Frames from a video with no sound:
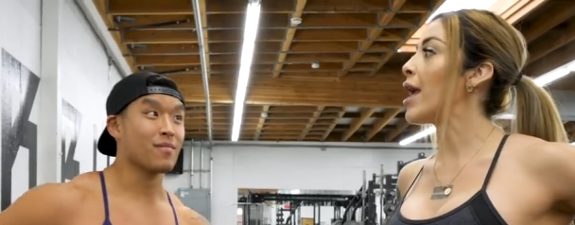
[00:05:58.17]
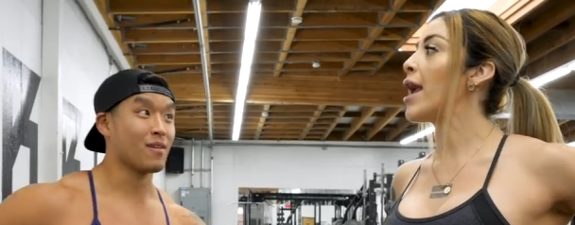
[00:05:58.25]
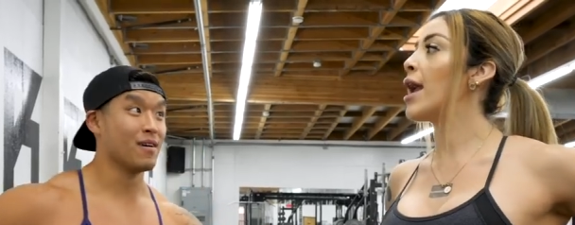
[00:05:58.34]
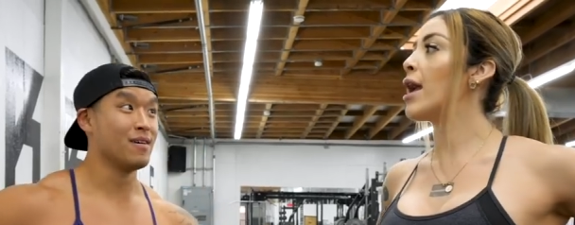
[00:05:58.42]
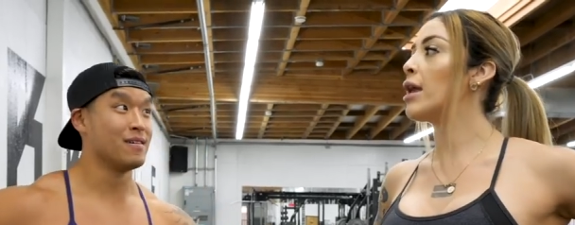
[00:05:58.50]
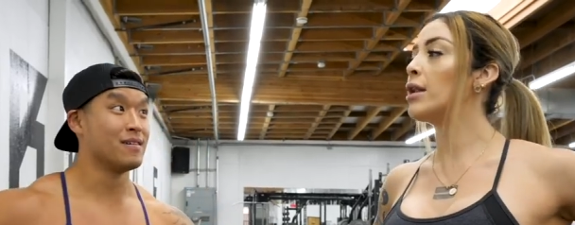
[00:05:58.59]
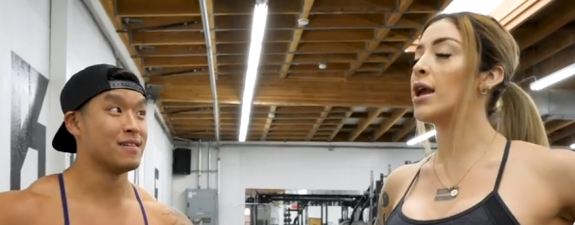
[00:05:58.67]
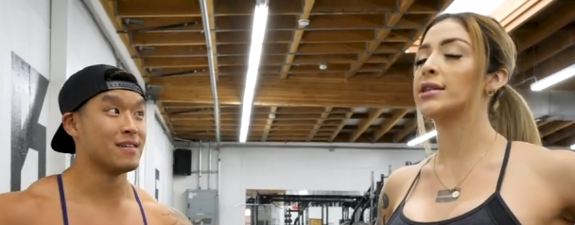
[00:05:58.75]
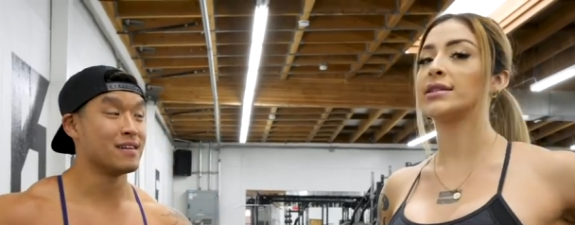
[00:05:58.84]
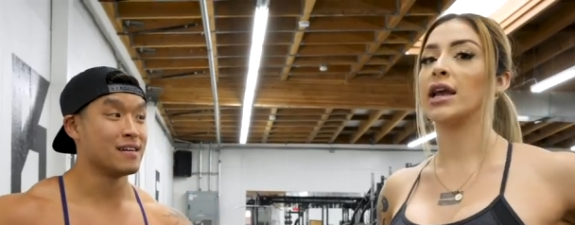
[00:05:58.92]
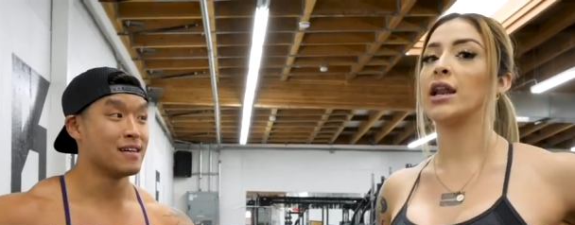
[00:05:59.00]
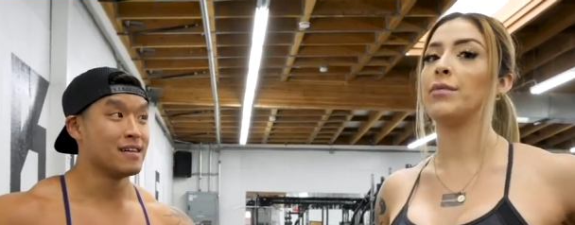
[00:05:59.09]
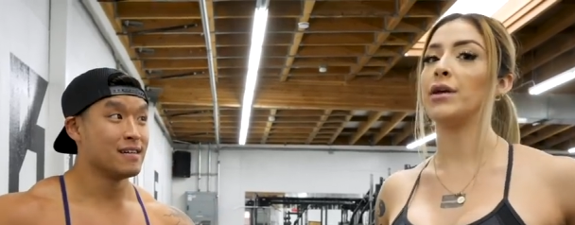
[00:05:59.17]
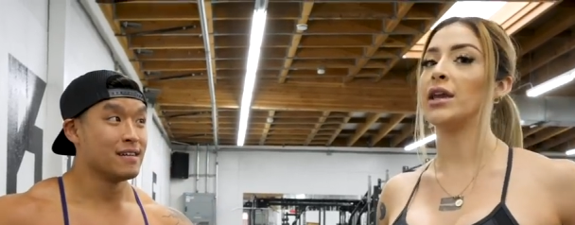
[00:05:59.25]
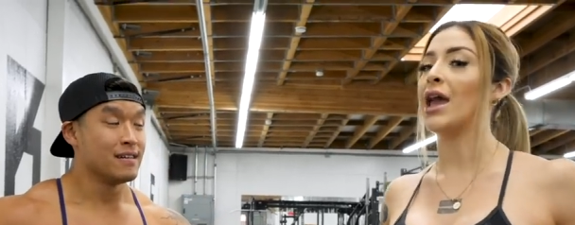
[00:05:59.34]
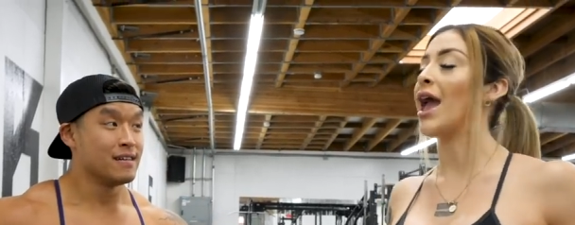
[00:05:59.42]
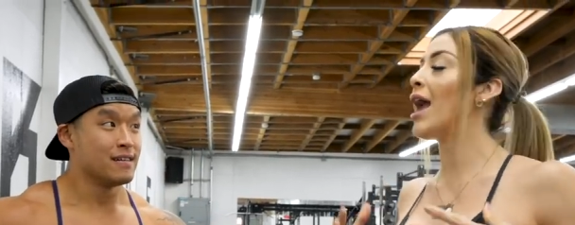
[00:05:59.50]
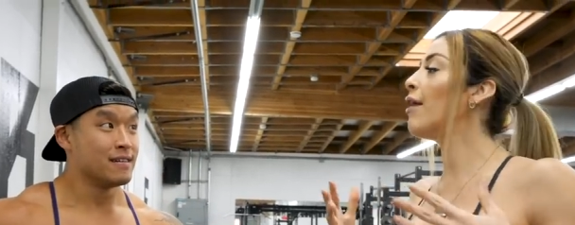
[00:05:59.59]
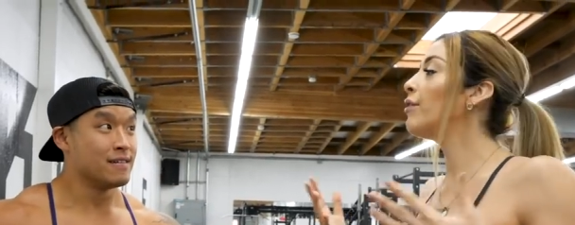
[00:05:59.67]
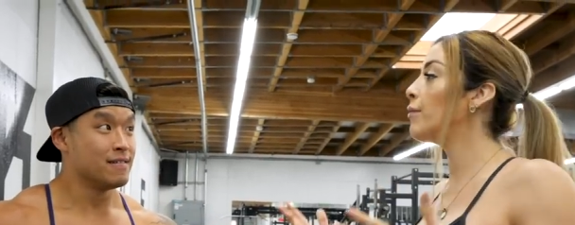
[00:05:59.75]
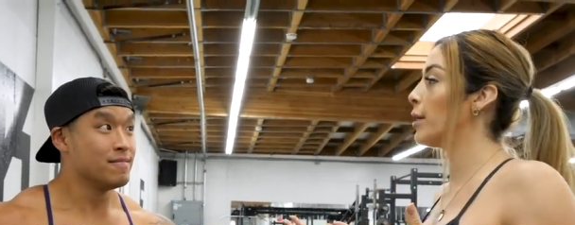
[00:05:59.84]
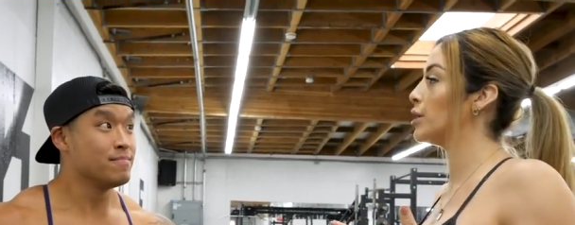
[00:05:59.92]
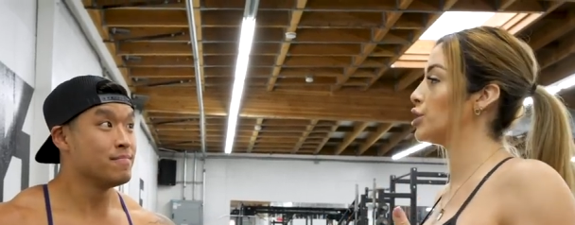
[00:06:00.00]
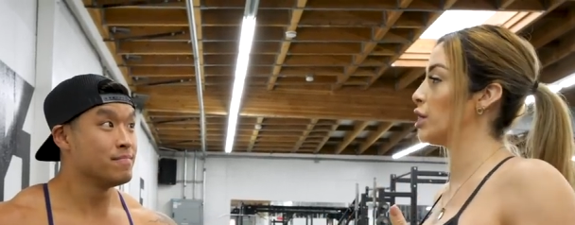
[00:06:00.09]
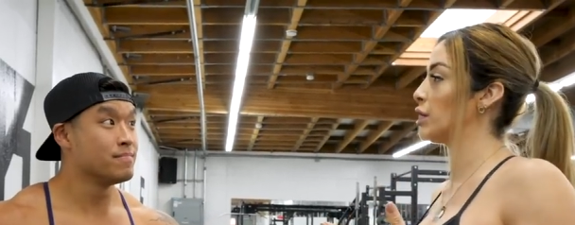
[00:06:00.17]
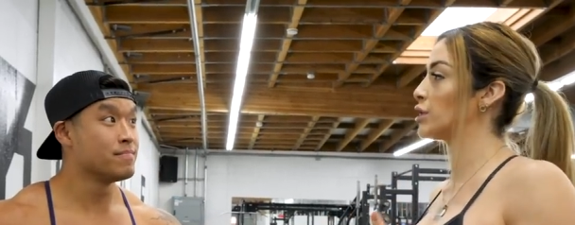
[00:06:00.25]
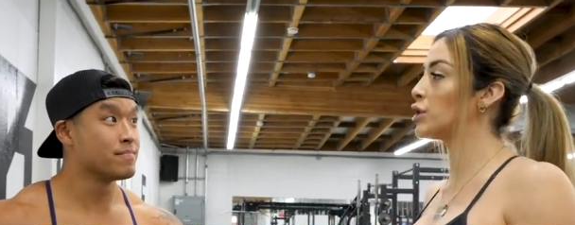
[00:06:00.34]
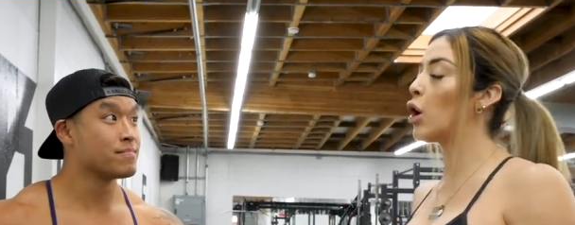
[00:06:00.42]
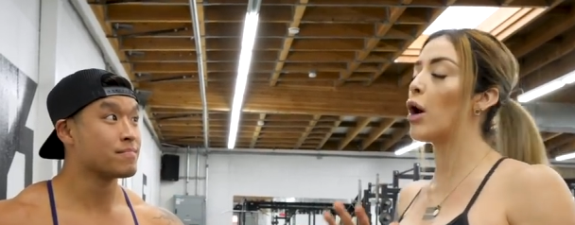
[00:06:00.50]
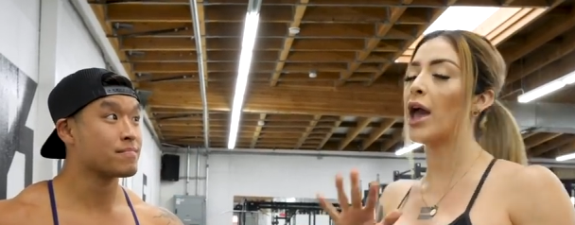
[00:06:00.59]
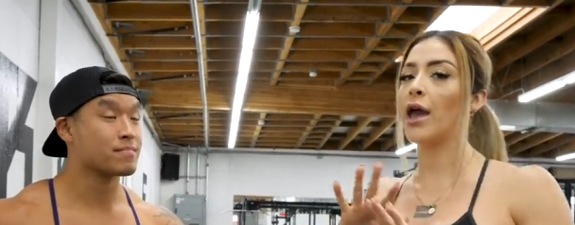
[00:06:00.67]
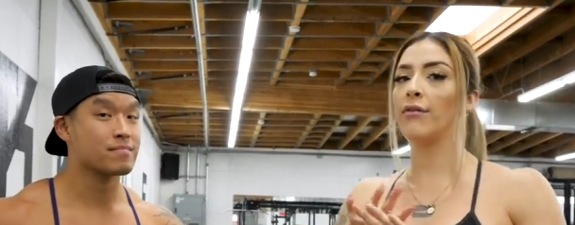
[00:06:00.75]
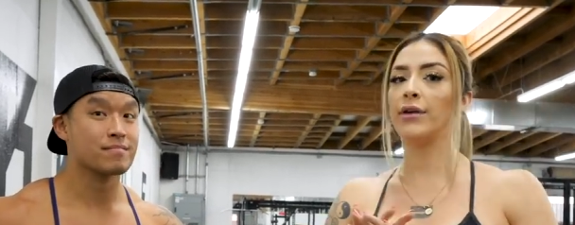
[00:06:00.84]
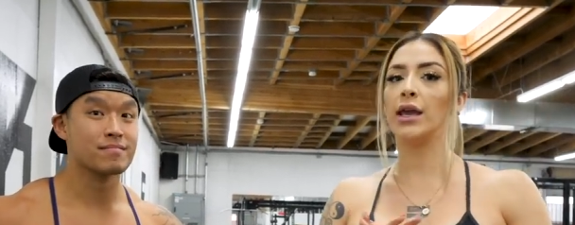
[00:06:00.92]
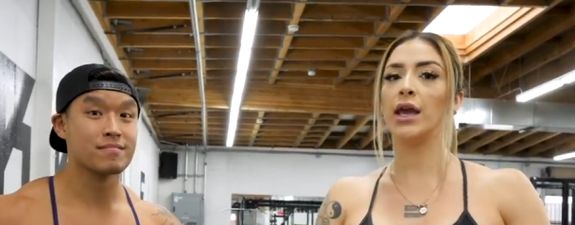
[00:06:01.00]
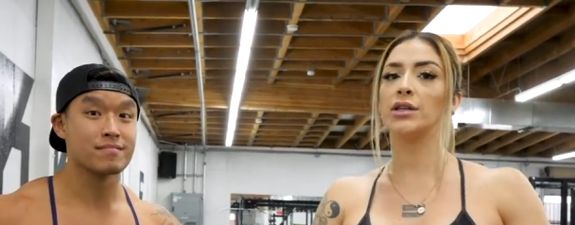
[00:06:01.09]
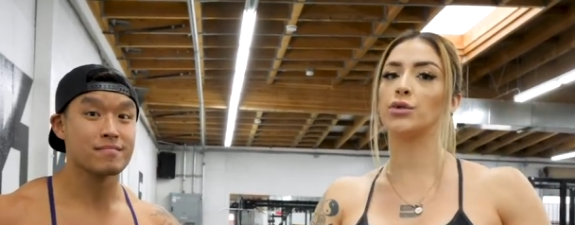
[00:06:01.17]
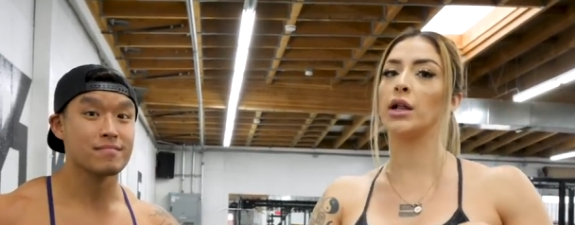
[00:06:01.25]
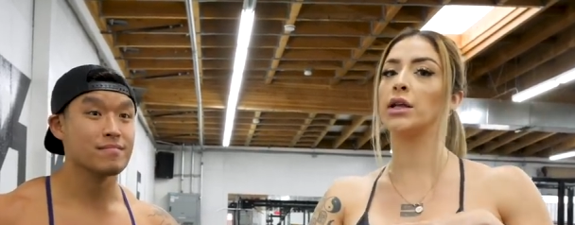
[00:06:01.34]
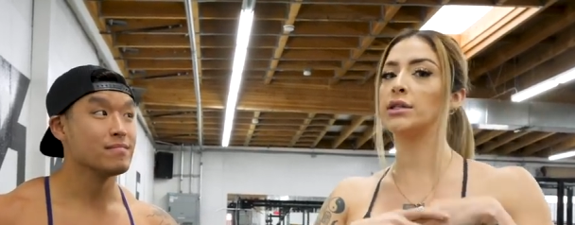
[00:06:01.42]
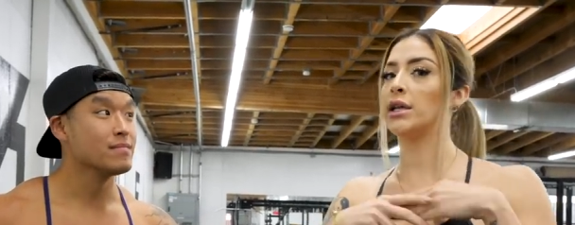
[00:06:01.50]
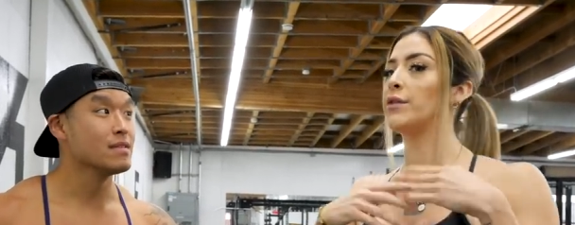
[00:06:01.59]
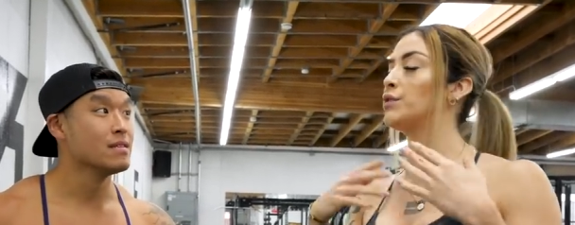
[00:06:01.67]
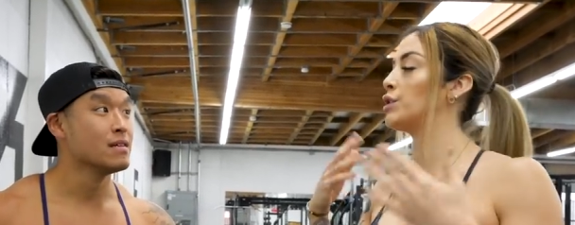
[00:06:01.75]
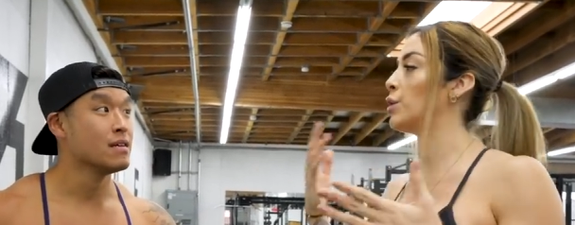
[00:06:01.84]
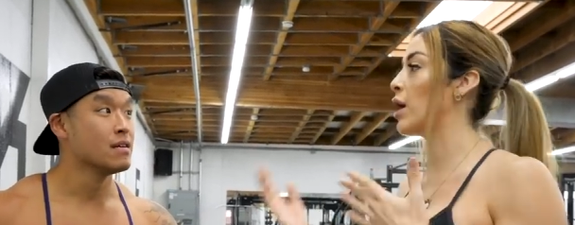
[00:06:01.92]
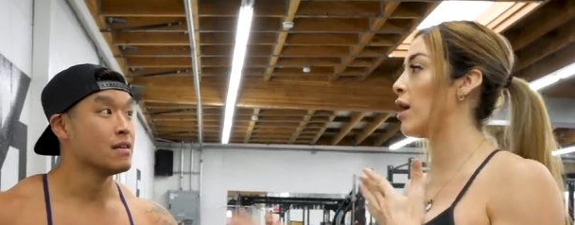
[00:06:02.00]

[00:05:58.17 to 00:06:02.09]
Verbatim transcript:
Speaker 1: And it's going to be heavy benching. So heavy is relative to